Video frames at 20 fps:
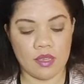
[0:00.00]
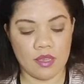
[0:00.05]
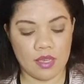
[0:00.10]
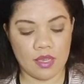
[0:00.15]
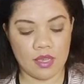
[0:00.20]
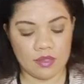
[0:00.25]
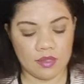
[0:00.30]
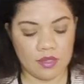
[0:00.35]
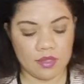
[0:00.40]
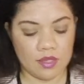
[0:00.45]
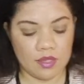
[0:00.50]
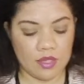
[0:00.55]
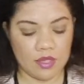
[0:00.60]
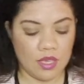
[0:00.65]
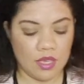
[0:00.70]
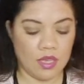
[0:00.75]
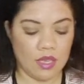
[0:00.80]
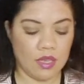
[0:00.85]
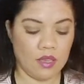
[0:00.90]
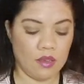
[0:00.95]
let's
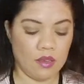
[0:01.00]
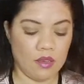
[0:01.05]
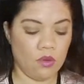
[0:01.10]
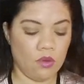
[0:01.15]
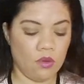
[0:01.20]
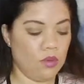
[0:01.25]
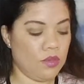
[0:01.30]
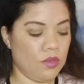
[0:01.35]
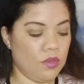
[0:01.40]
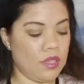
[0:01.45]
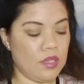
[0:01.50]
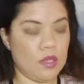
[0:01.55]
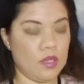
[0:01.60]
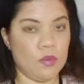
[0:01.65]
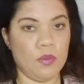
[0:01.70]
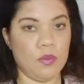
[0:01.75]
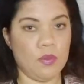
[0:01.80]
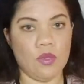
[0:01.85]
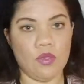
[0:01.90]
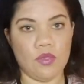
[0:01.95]
see. Oh, this is
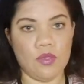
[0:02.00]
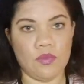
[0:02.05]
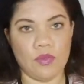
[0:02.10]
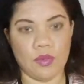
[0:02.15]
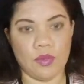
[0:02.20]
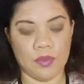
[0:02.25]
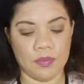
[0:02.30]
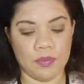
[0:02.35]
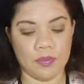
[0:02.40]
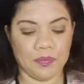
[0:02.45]
beautiful.